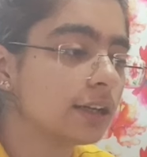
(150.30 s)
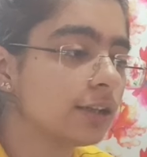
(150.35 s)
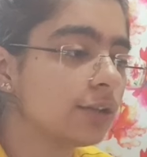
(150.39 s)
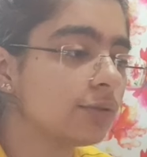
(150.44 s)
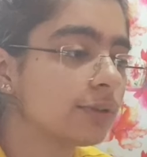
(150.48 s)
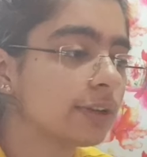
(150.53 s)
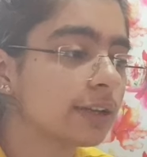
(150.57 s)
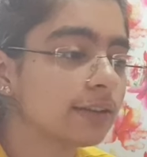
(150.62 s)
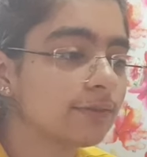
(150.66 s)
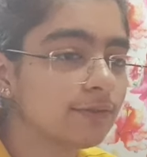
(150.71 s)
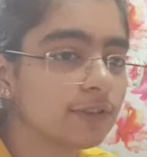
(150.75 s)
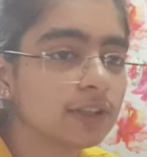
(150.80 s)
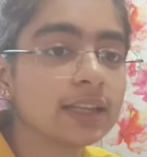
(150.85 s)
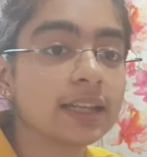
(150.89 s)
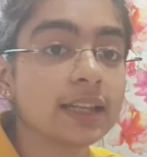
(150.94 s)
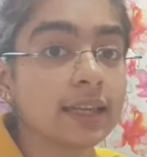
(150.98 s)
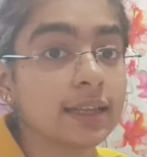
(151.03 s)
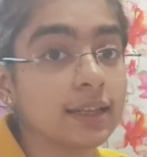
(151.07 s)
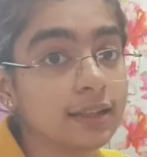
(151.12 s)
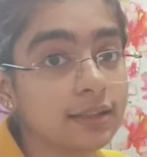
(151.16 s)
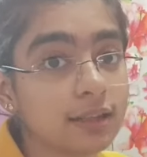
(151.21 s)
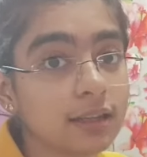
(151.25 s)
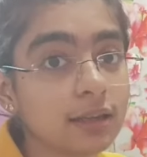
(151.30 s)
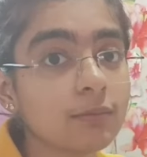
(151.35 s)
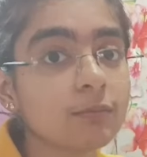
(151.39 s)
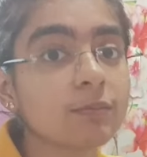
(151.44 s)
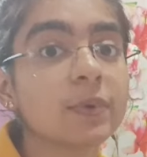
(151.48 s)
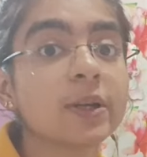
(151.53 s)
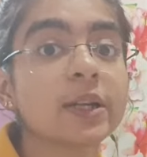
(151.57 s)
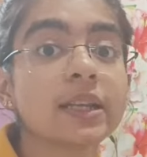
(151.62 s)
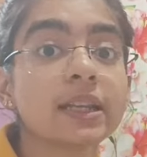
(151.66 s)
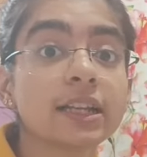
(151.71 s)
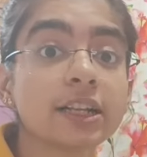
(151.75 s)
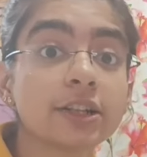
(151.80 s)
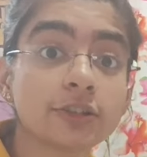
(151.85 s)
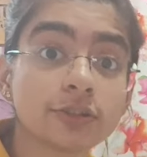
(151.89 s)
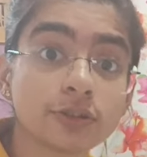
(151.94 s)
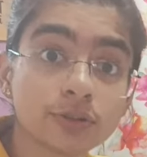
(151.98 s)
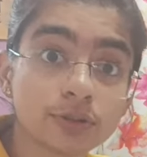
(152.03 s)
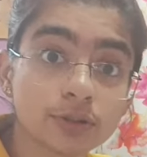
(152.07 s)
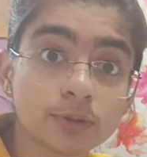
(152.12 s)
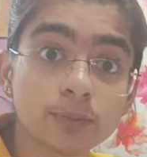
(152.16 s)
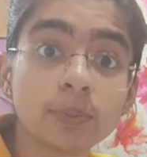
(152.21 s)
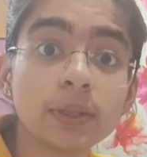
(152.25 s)
You can wear anything, but it
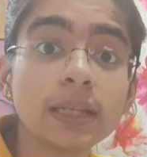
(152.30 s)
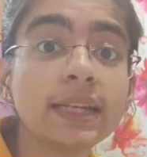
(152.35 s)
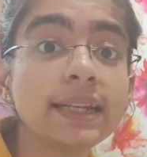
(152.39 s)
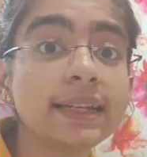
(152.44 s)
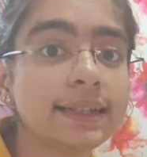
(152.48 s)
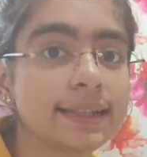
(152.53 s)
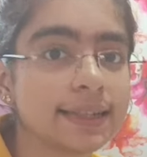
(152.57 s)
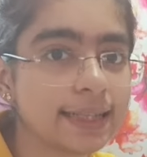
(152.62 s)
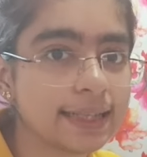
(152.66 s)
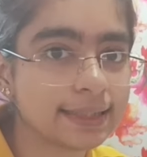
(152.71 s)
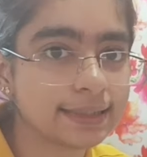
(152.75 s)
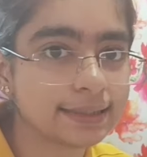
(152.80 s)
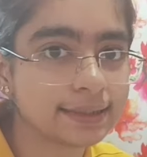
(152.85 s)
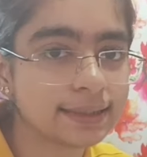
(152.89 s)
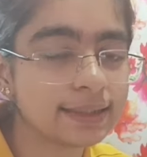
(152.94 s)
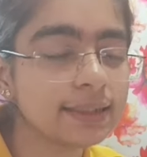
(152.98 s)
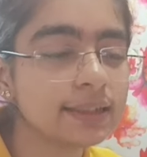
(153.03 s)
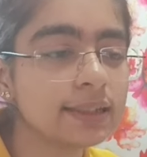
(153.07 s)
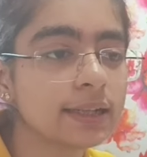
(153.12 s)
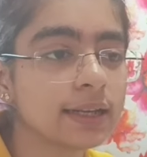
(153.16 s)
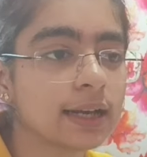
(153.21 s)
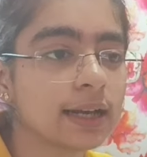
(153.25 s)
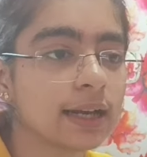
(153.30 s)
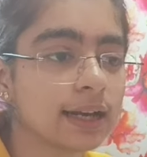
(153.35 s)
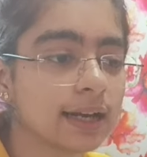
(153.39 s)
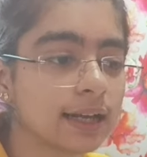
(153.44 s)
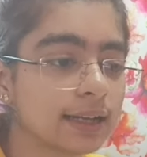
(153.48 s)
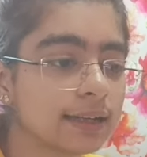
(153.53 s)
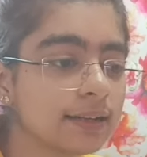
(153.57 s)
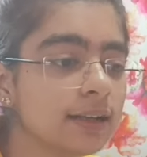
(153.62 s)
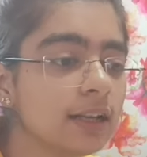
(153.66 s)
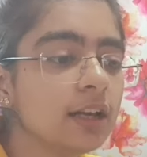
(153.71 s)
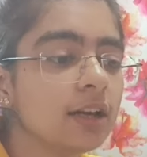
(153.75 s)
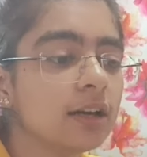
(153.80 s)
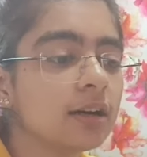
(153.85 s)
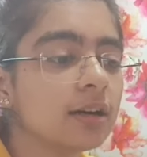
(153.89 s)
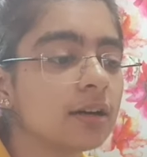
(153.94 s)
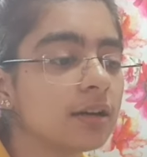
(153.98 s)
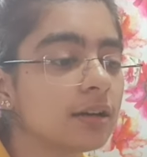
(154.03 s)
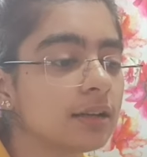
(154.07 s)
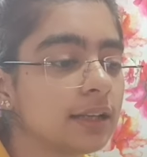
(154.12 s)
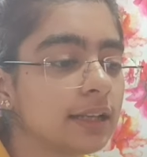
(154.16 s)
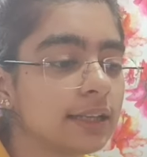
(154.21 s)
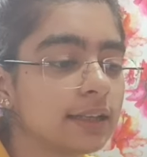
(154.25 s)
should be decent and
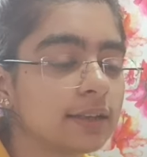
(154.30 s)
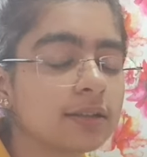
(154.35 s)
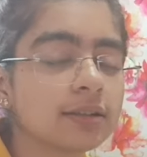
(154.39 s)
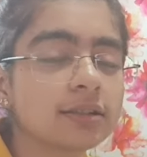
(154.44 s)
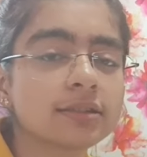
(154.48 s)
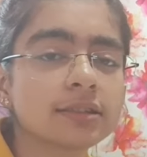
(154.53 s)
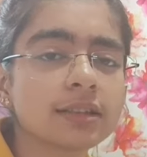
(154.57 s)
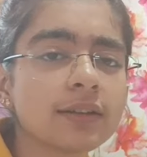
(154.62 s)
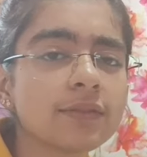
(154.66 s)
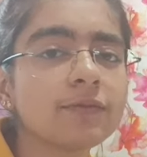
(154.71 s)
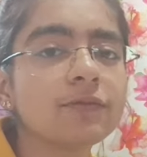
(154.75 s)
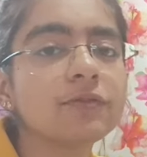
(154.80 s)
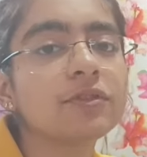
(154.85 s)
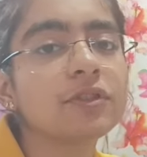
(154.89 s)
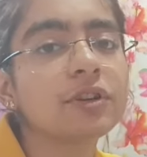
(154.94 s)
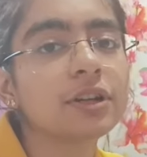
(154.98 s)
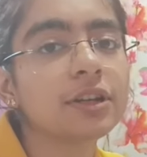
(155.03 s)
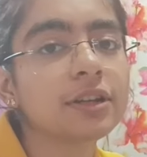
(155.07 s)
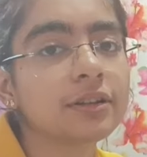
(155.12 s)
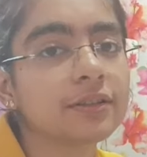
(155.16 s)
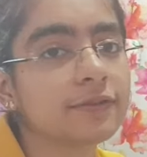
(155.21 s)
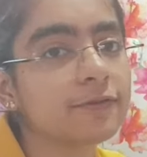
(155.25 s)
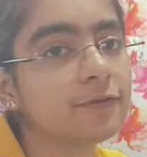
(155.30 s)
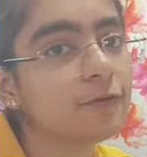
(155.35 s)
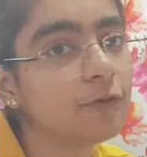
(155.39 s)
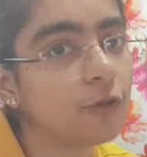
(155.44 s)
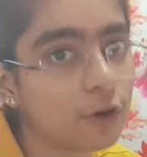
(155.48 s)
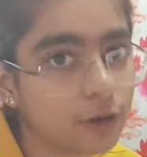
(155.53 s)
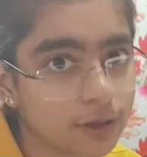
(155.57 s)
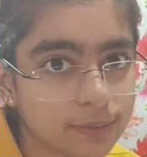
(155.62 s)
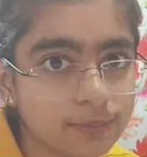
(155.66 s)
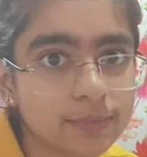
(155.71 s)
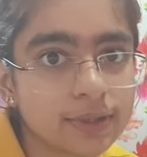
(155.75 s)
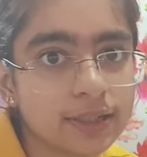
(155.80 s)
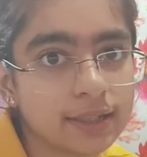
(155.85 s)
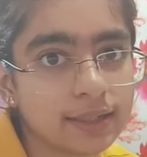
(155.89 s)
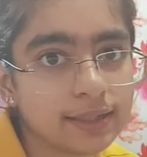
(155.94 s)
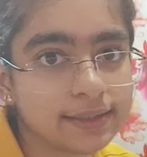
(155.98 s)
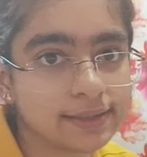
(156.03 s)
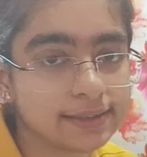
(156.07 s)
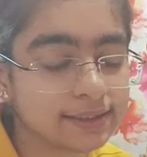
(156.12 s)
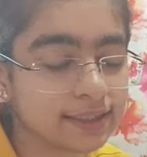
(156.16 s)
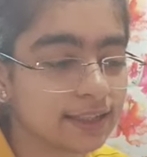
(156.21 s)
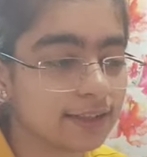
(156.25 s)
like somewhat formal
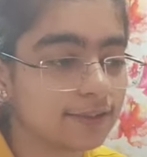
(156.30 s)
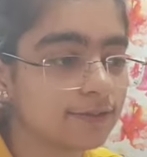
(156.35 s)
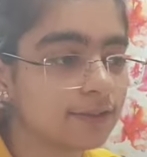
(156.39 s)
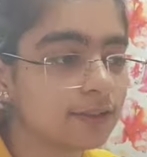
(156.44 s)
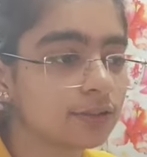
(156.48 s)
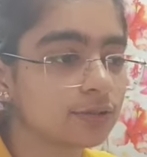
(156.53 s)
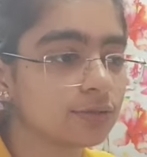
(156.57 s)
itself.